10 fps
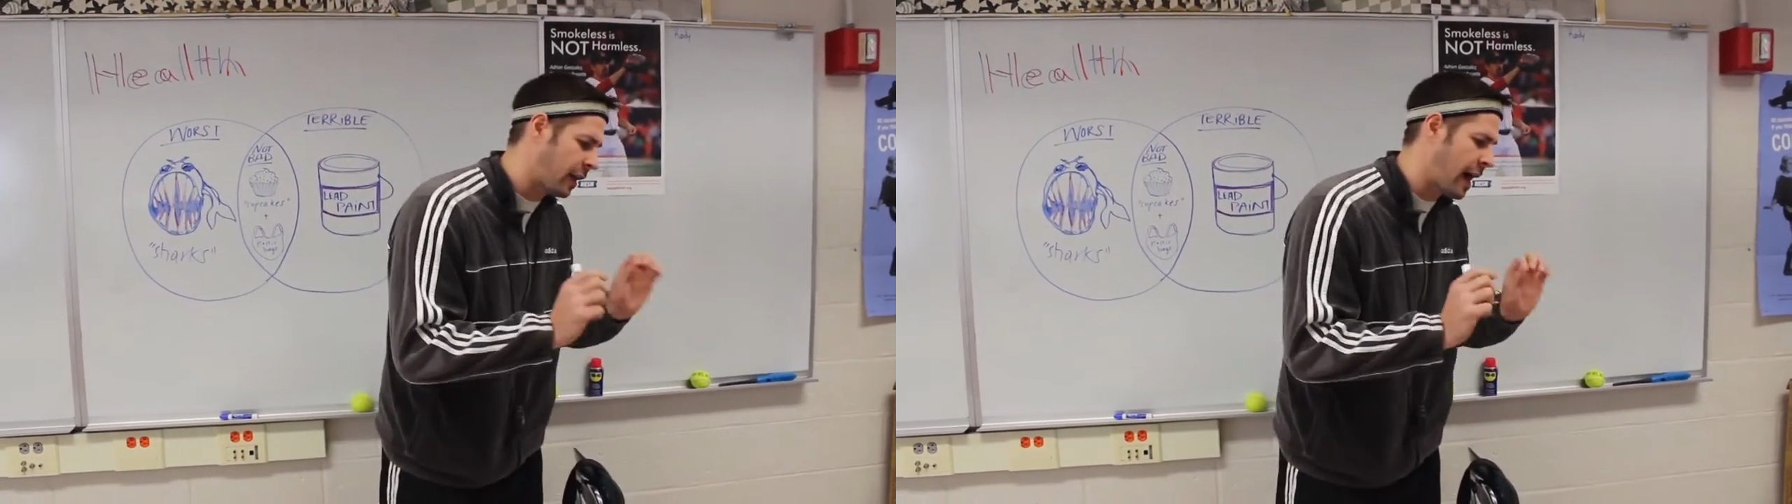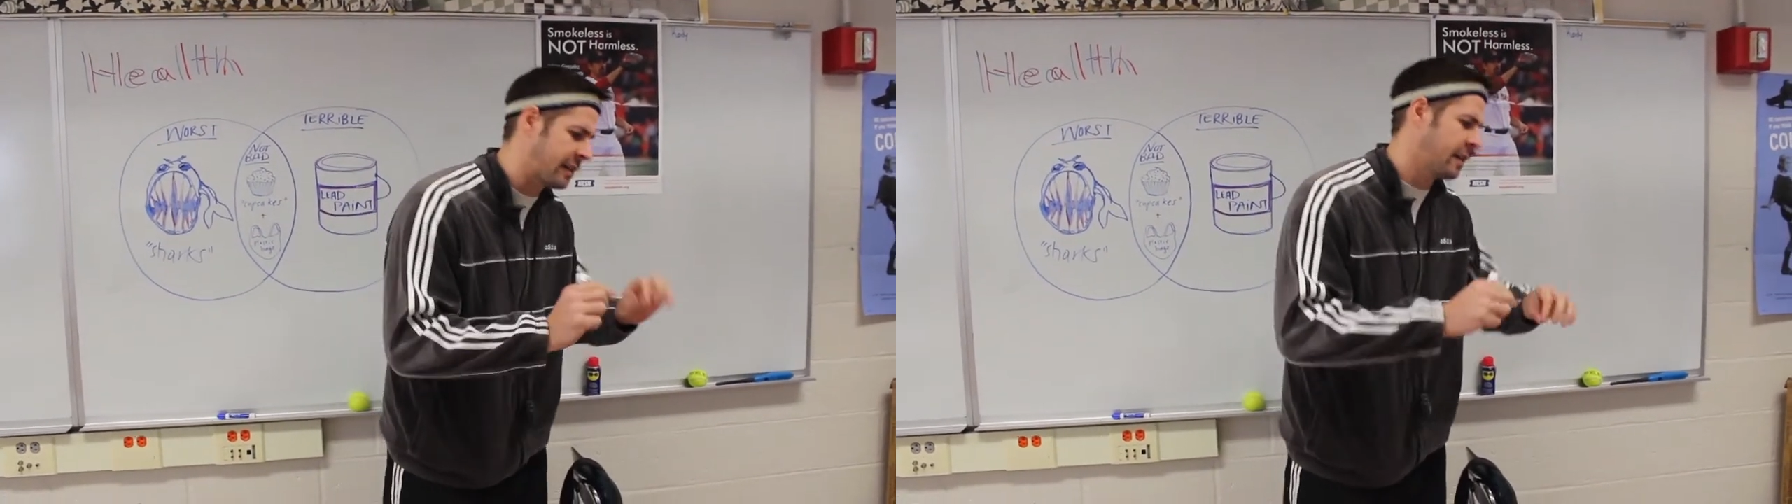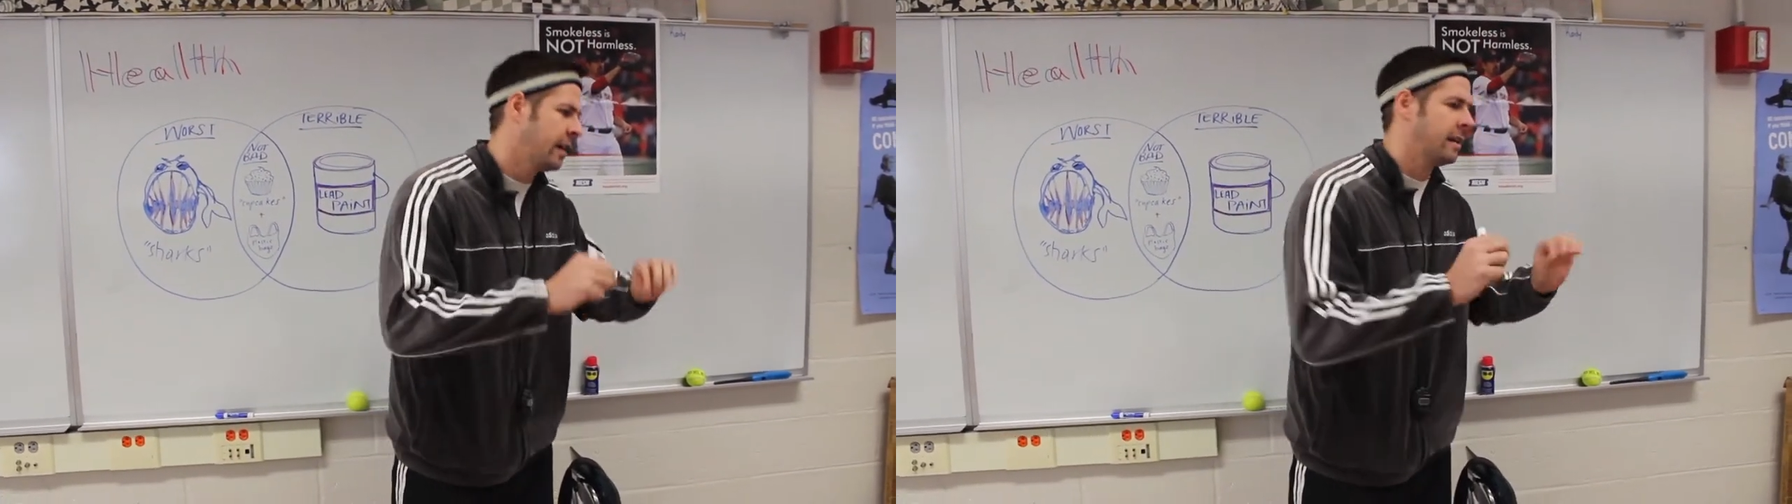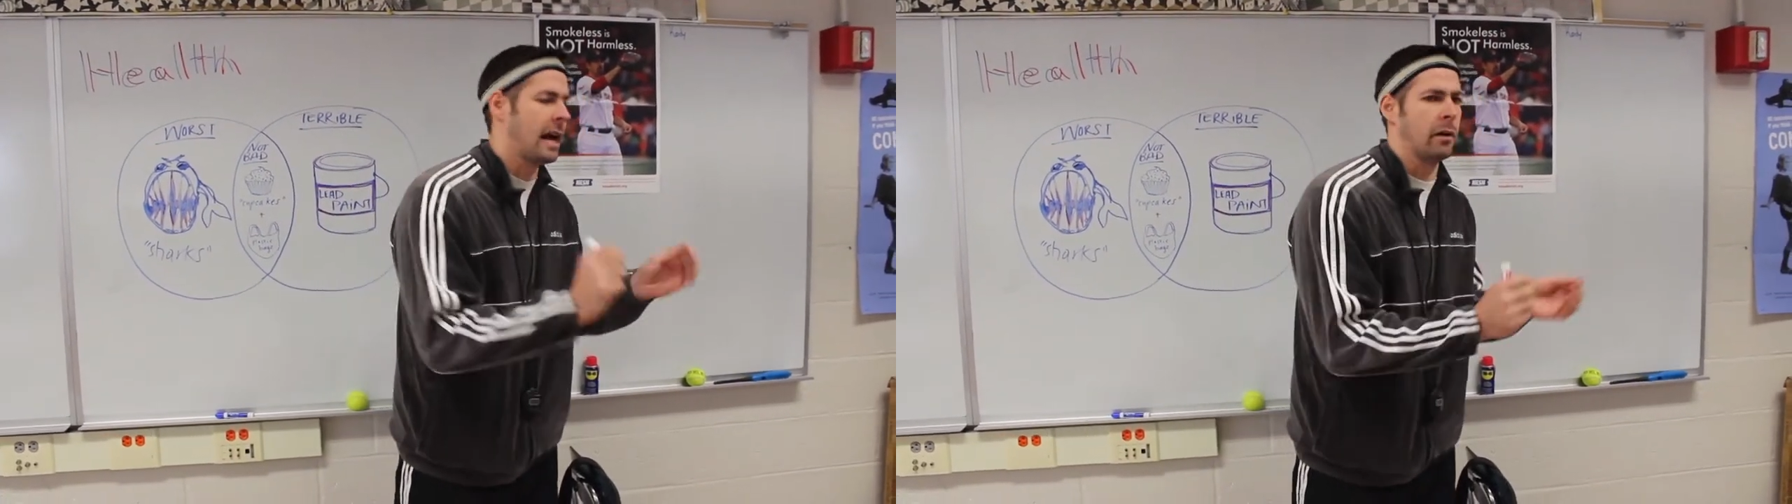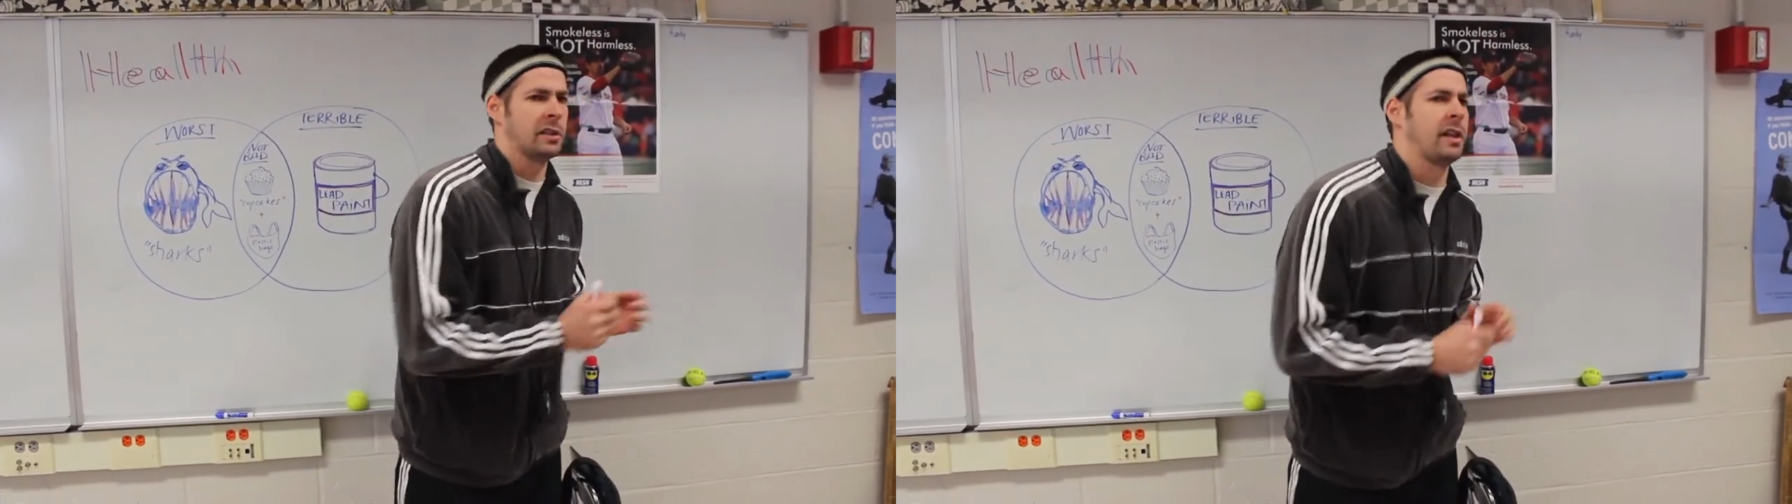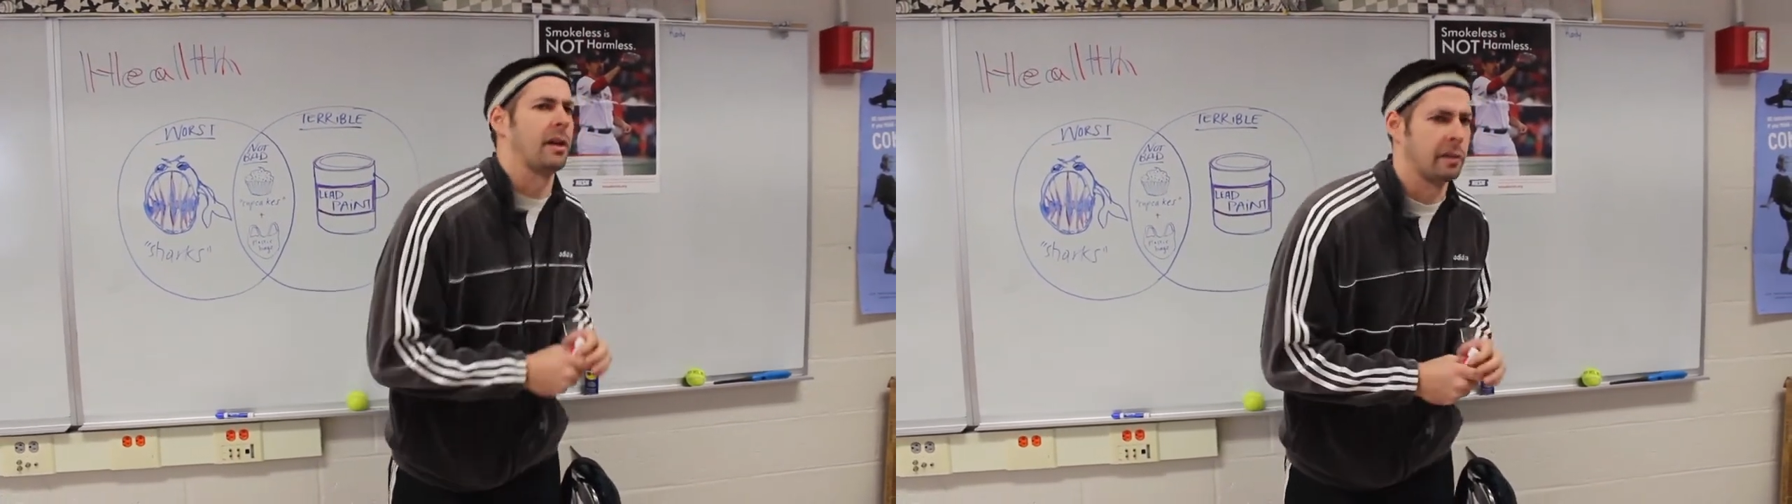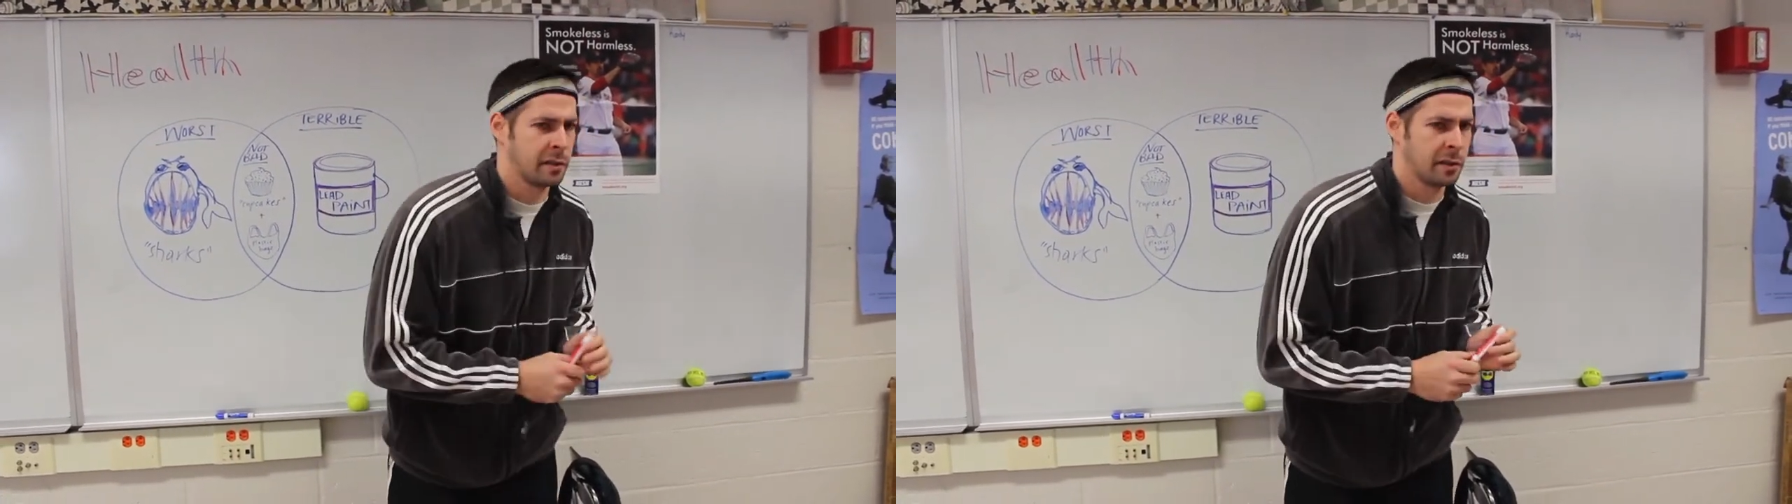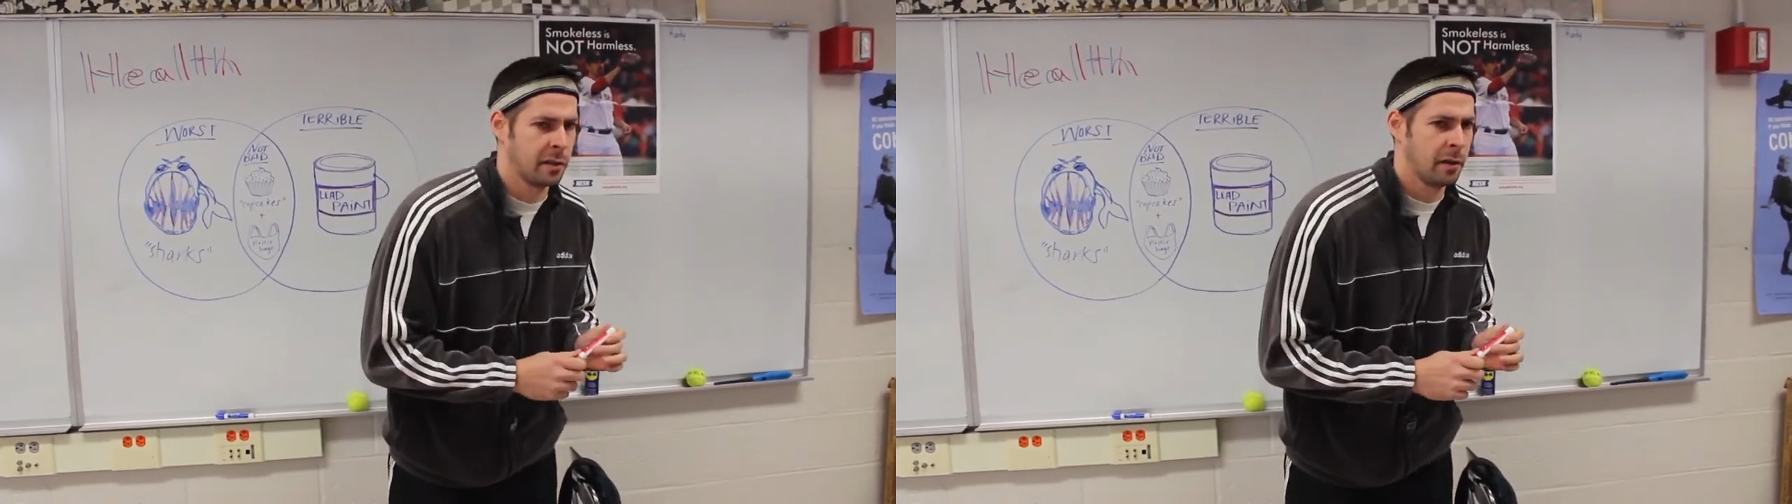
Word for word: class downstairs.